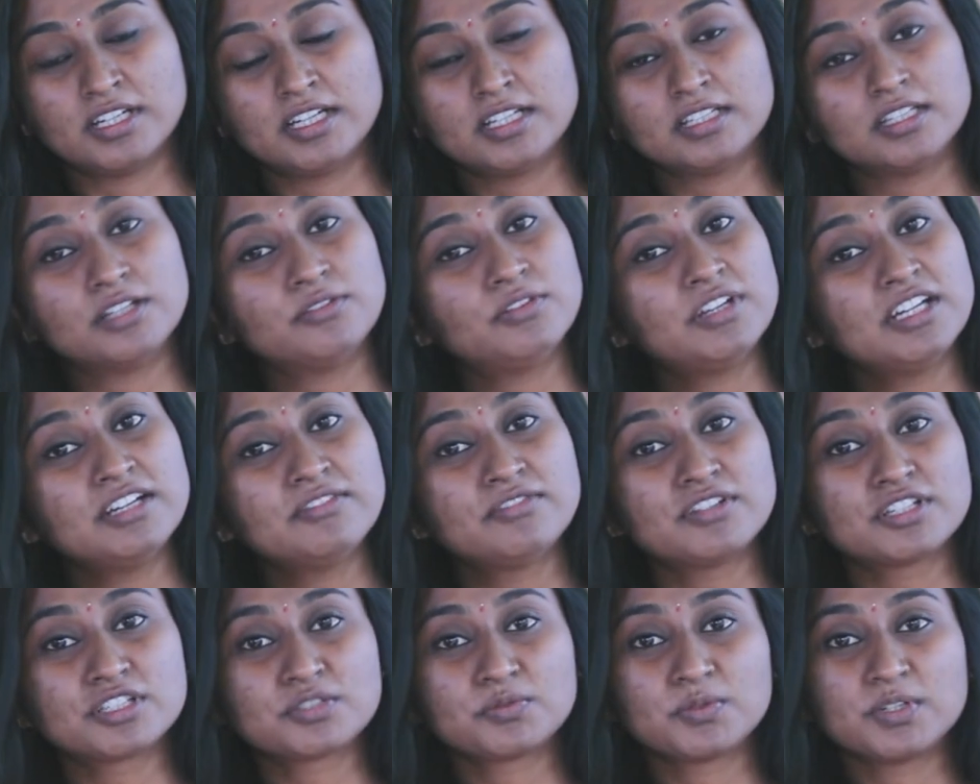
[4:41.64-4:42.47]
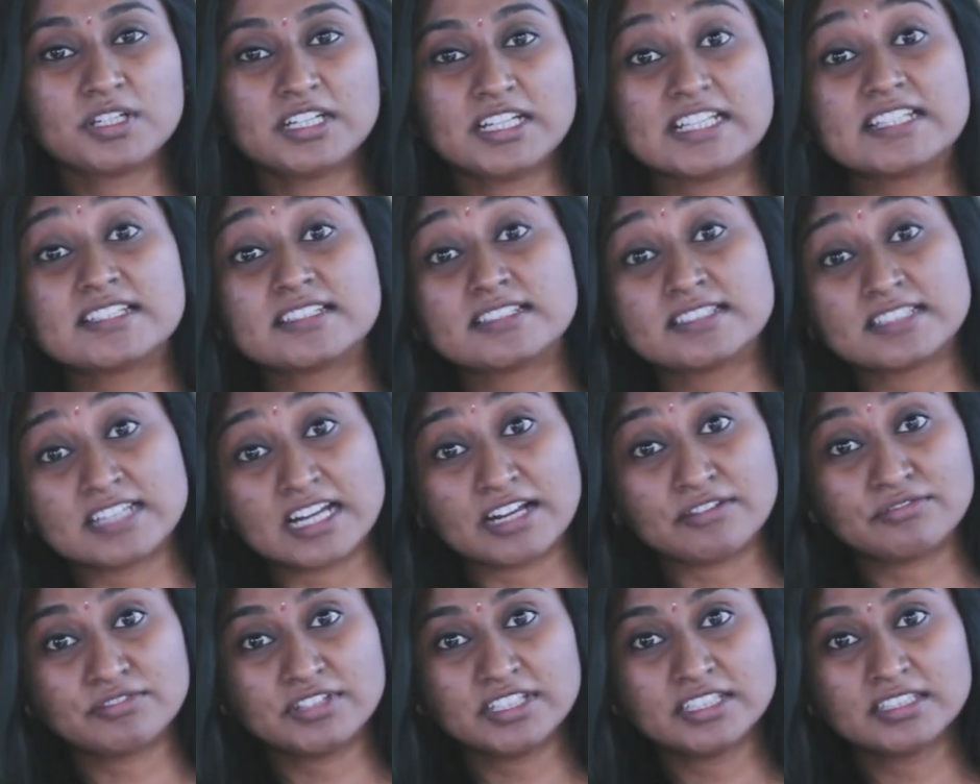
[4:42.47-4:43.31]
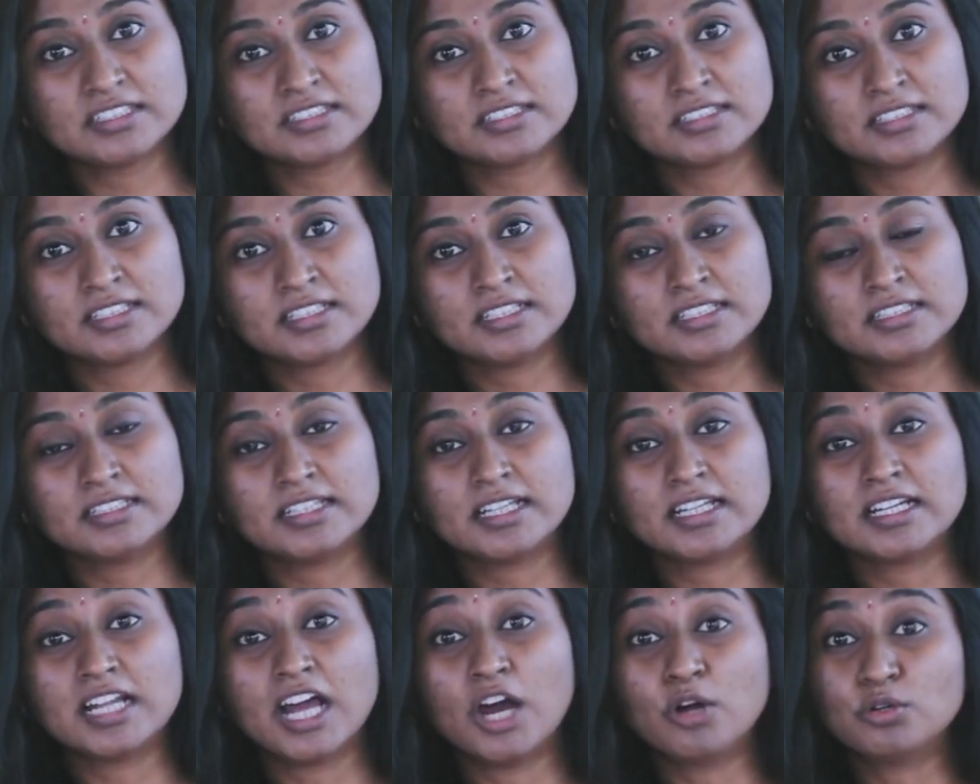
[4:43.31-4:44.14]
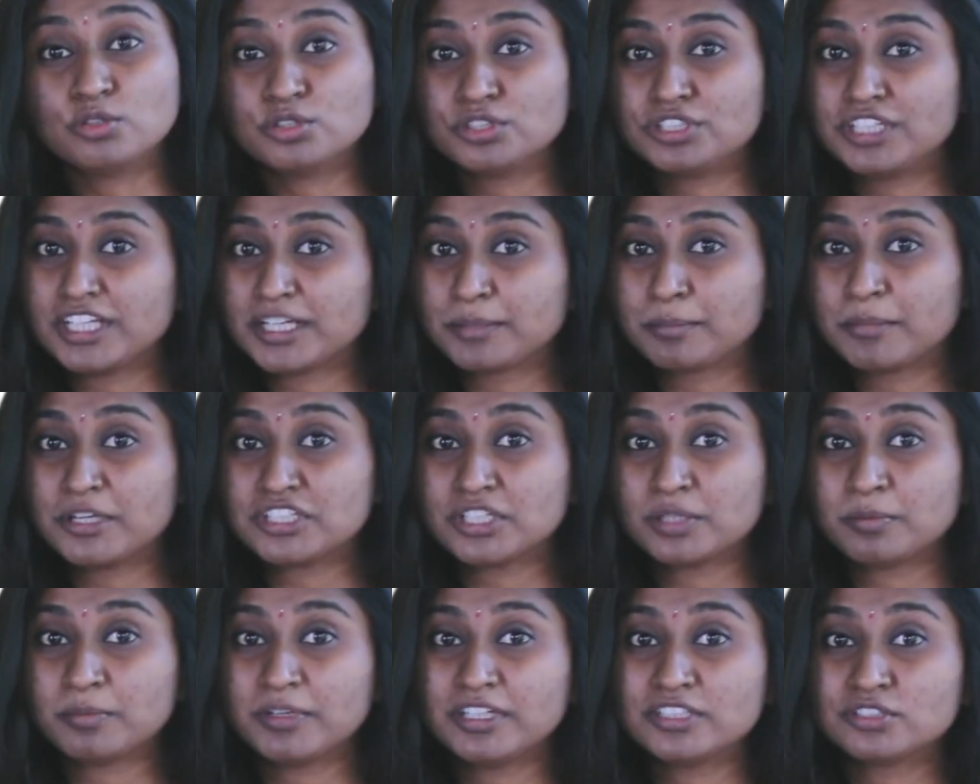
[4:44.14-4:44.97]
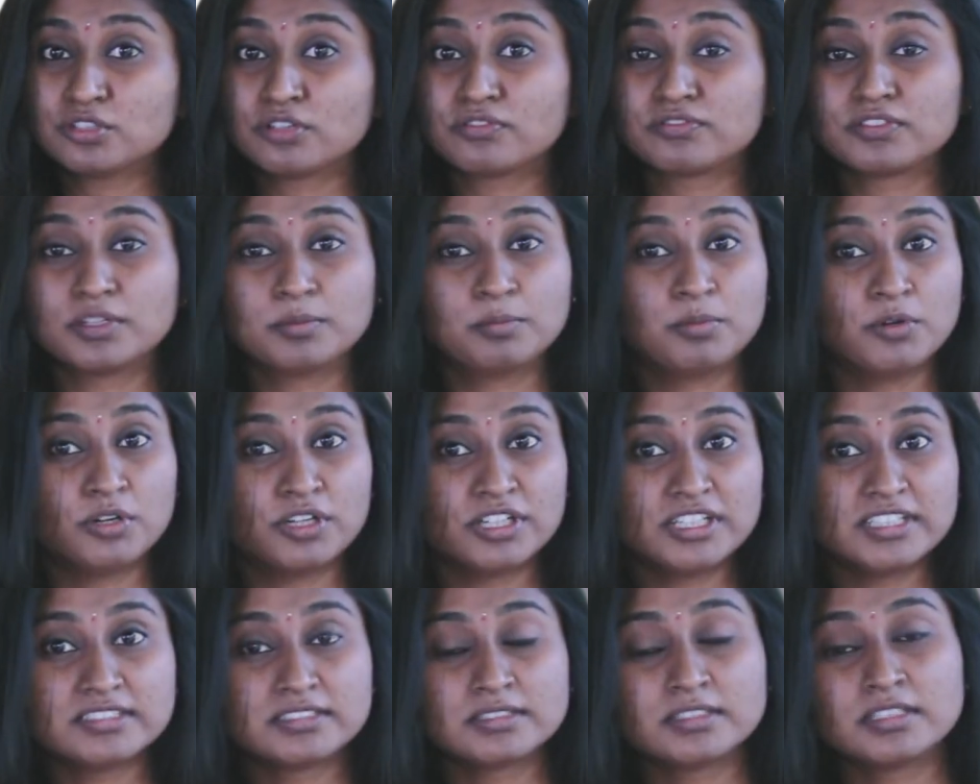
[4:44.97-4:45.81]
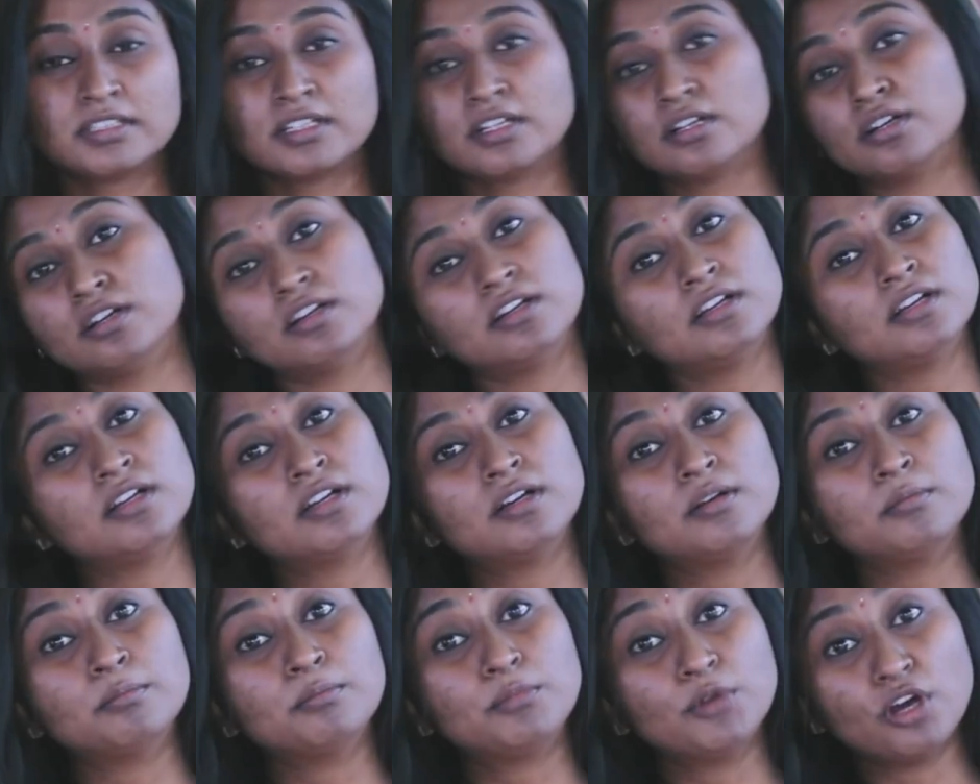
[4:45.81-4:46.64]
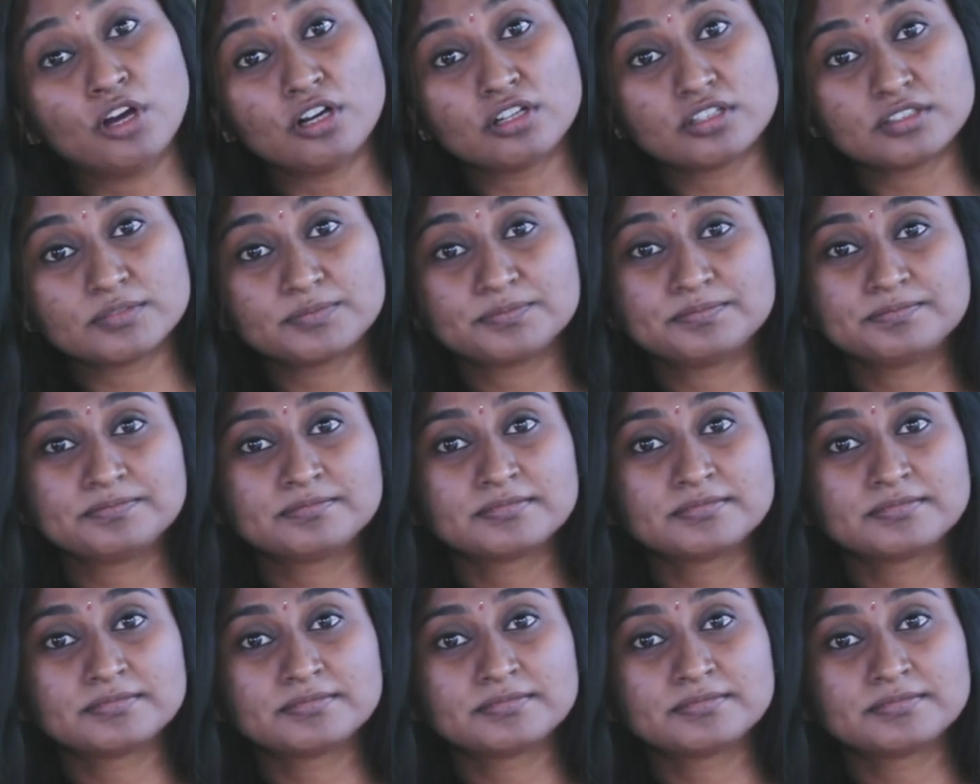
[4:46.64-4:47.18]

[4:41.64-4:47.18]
The very first one is drafting, then how to take measurements of the bodies, block,